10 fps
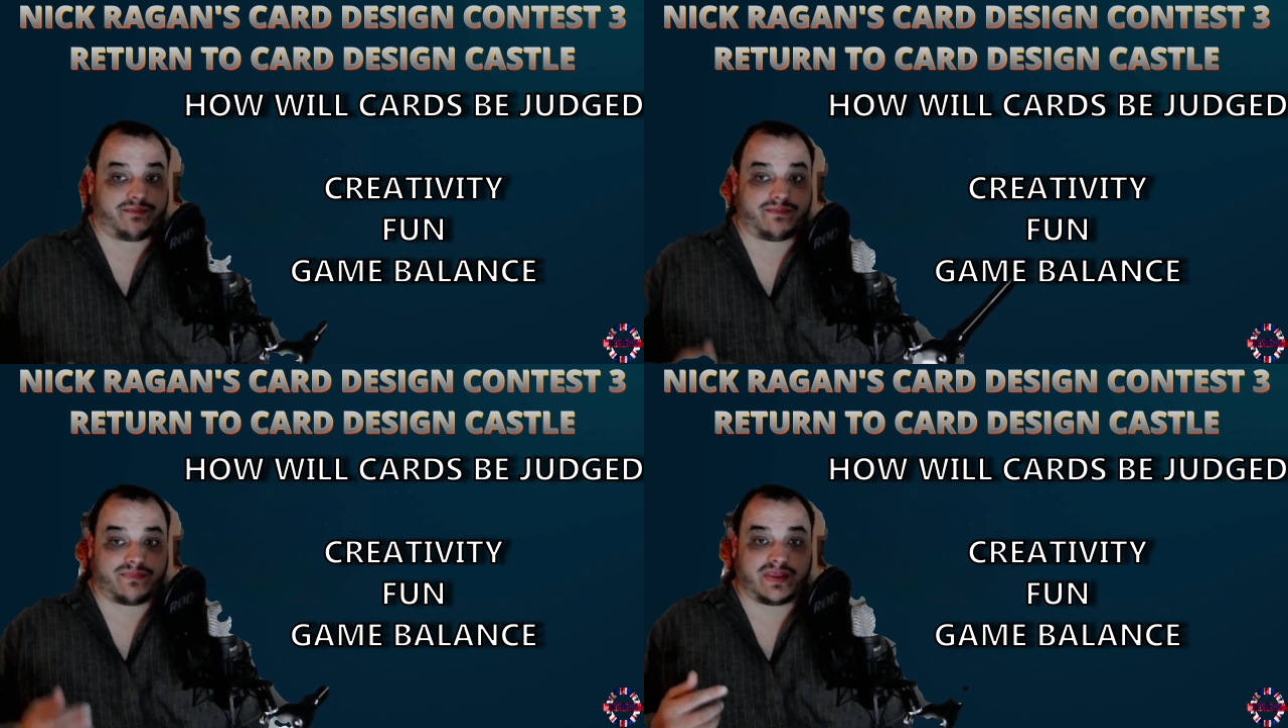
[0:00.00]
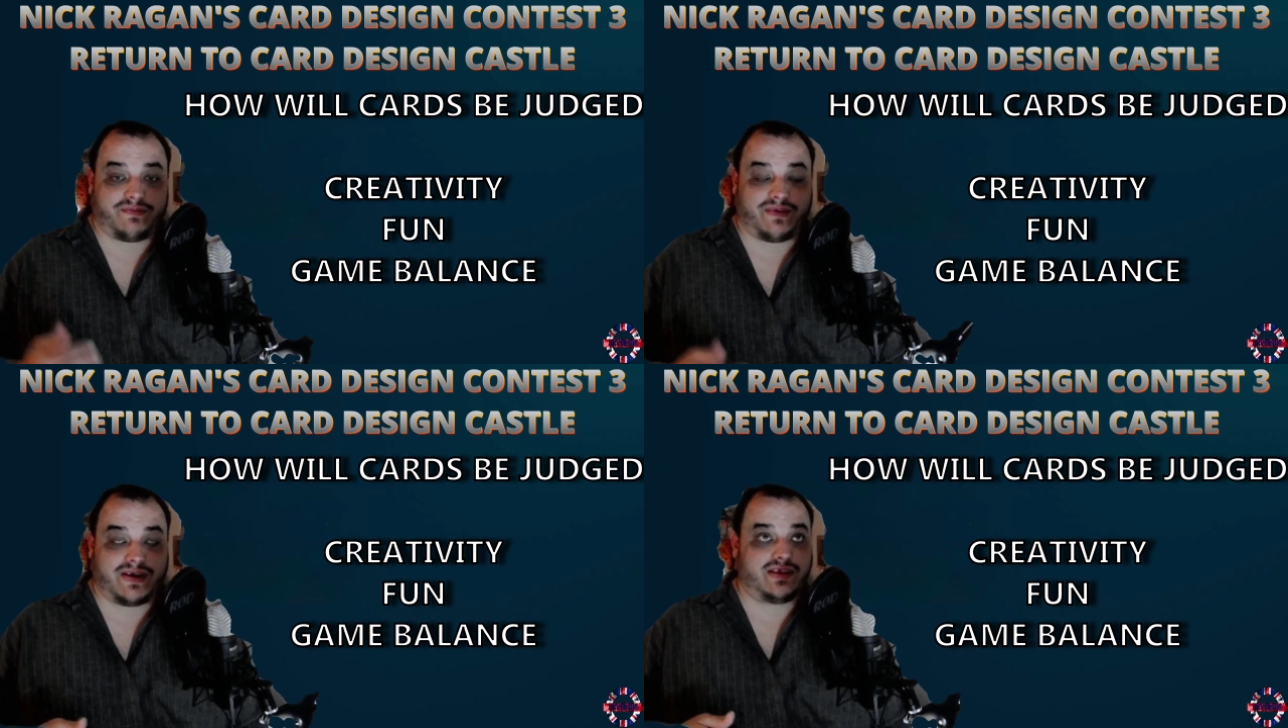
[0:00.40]
The
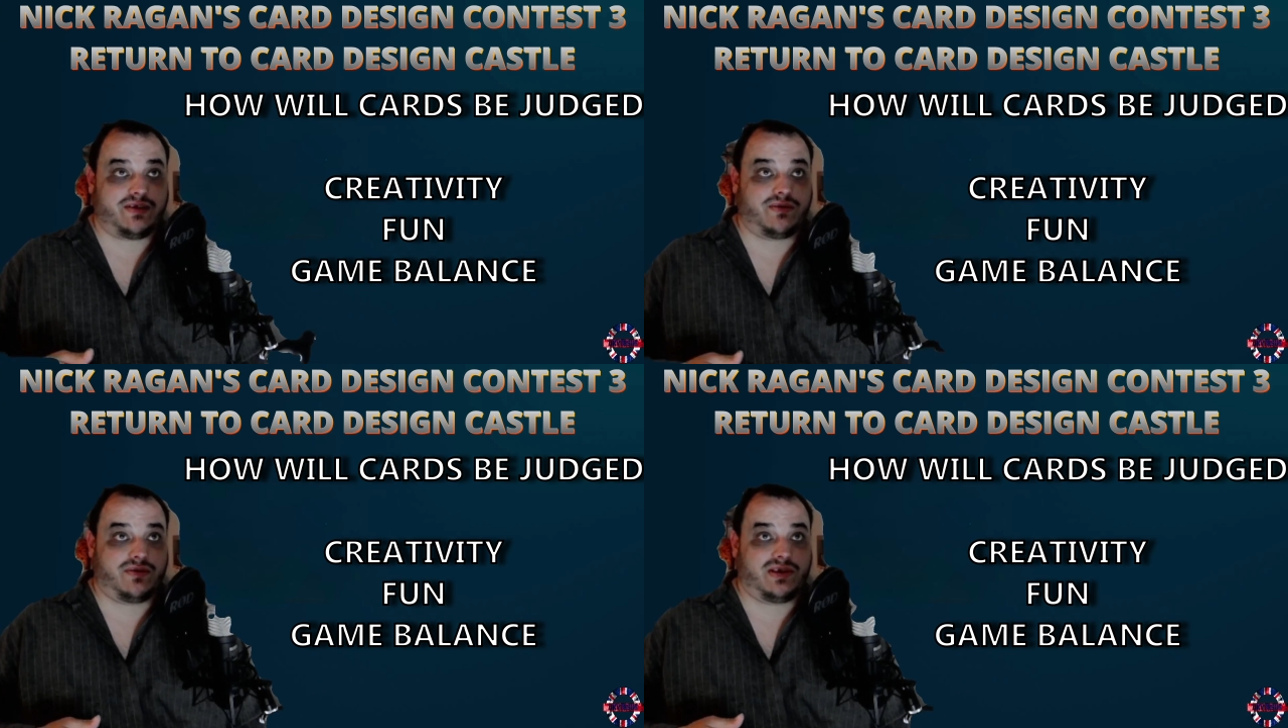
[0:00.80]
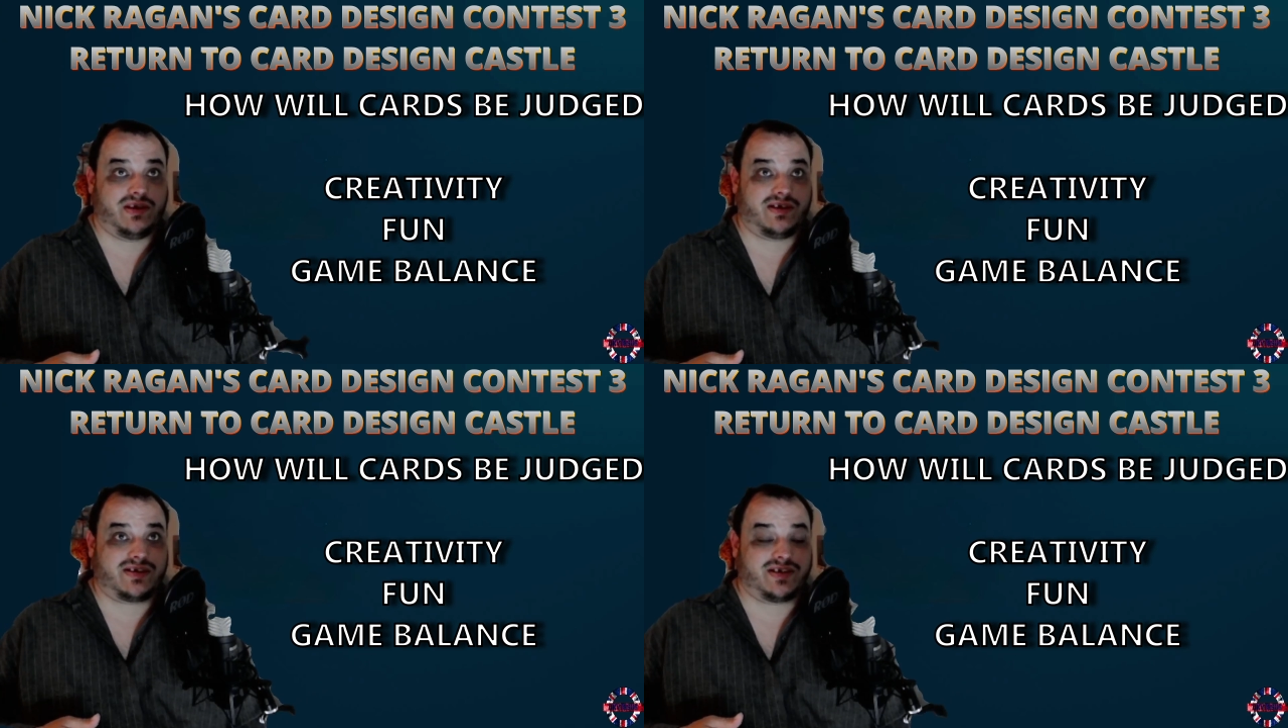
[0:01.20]
fact that you're
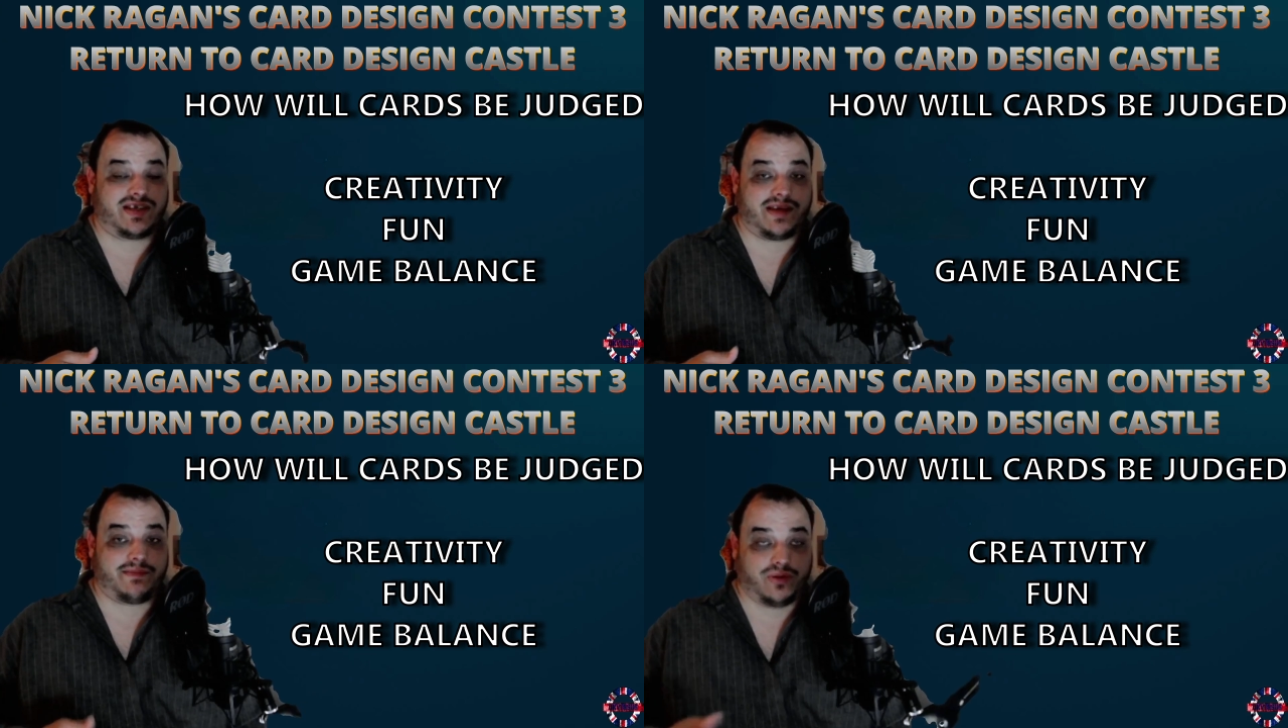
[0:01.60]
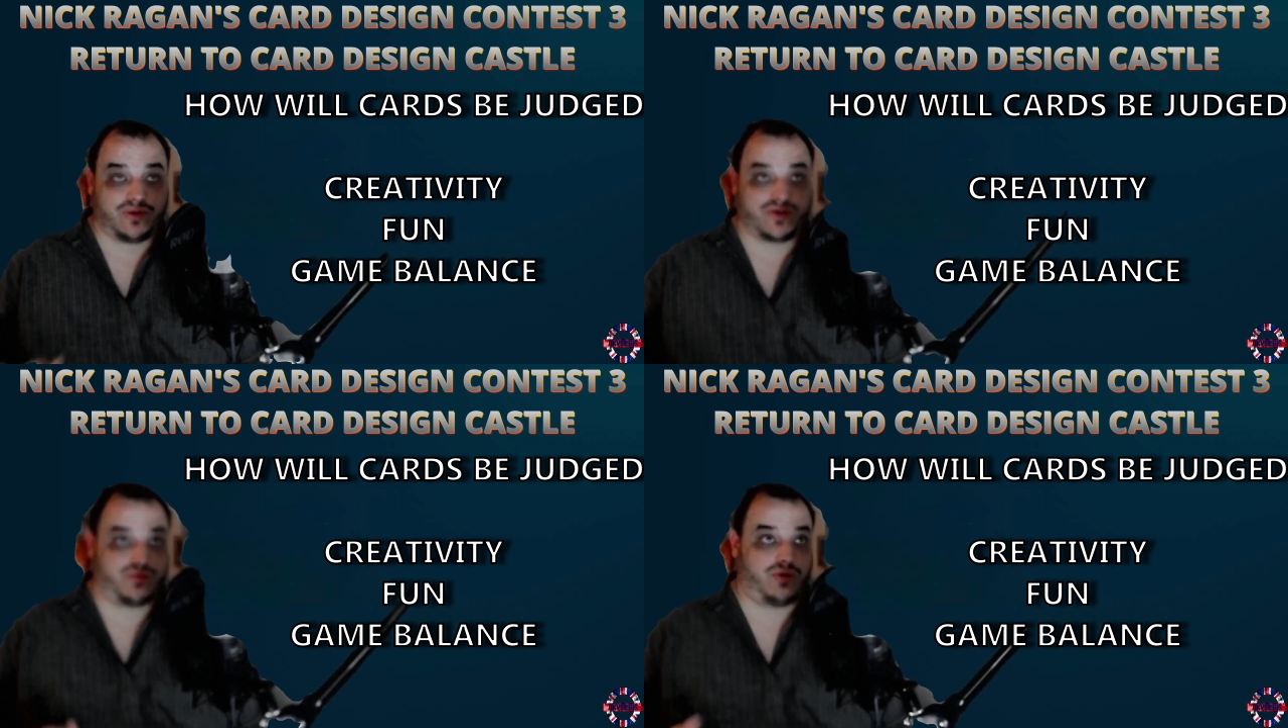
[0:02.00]
essentially getting
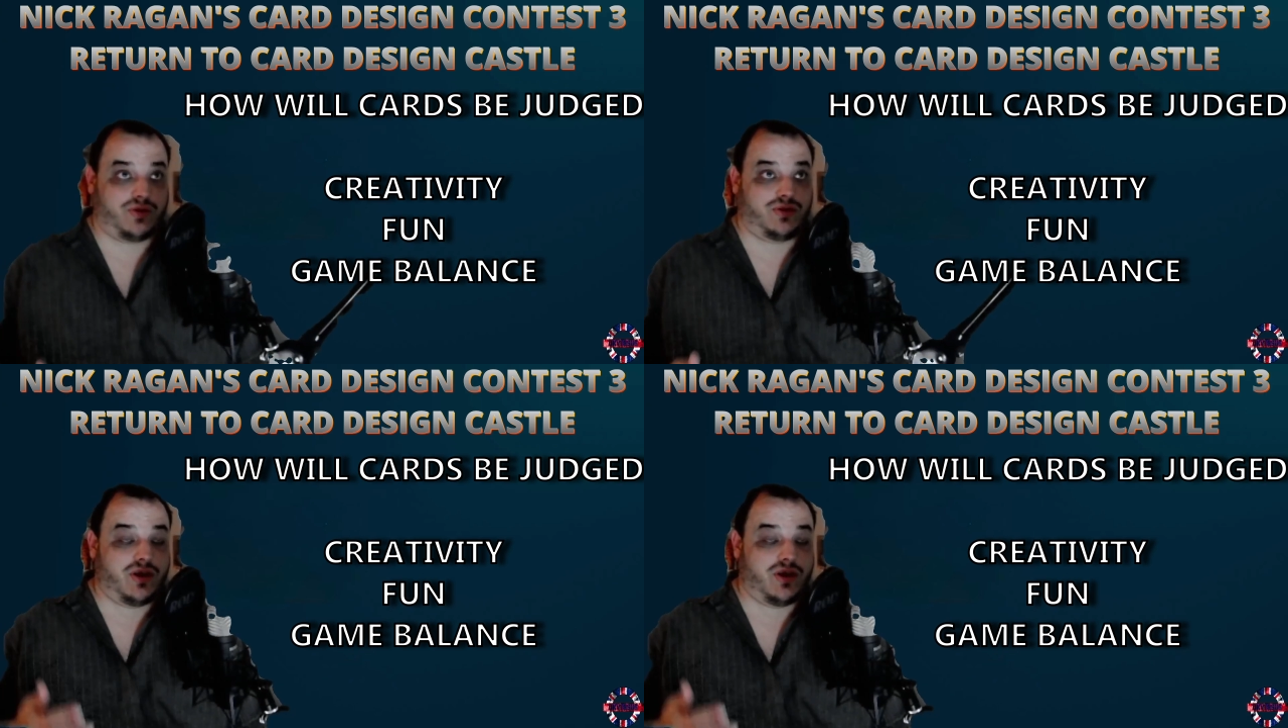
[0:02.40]
+1